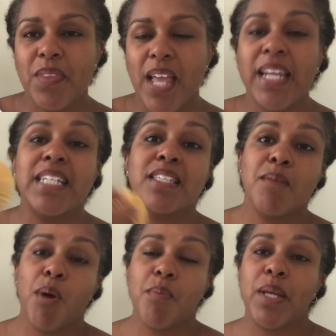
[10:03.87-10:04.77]
and I say
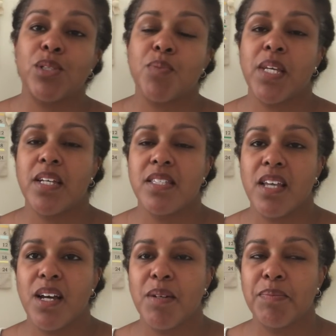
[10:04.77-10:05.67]
Barbados because
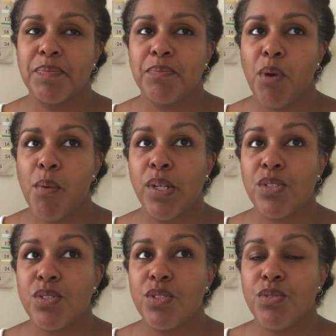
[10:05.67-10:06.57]
um,
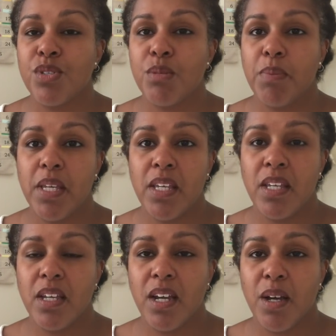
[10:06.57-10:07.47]
Barbados used to
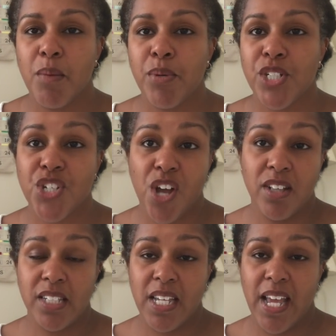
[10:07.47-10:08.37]
be uh, a British
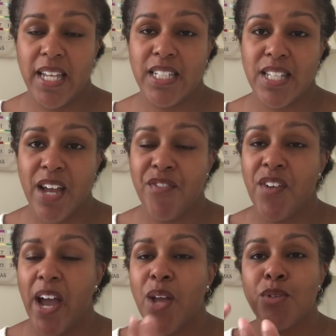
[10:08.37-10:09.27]
colony and it's I,
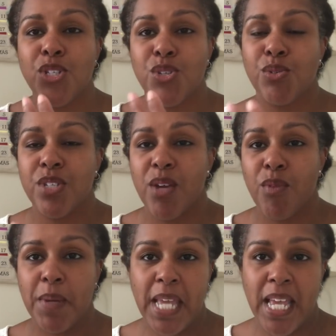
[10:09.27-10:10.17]
I always associate
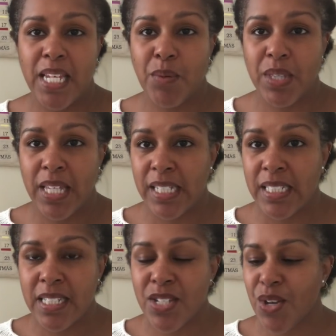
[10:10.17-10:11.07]
ribbon candy with
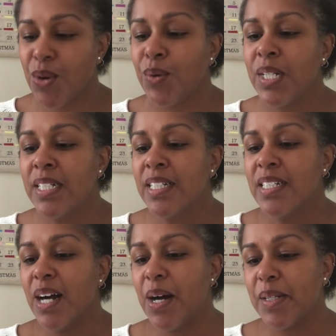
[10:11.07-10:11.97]
England so
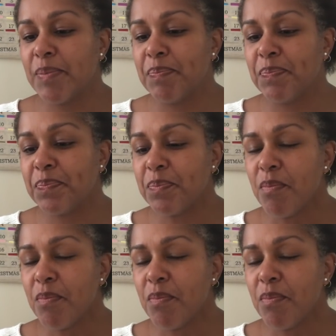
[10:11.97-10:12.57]
um,